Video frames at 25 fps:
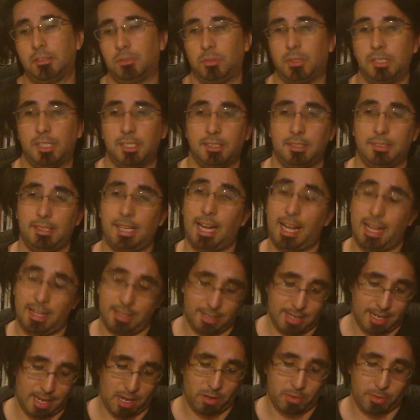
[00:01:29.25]
whereas
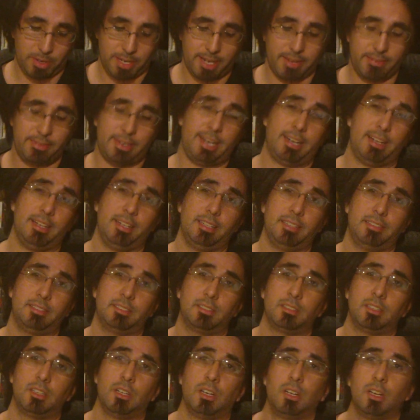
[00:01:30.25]
now we have
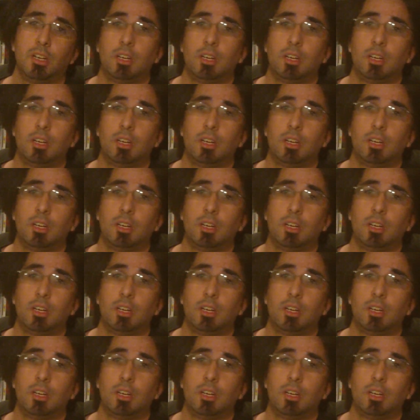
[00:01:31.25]
Alice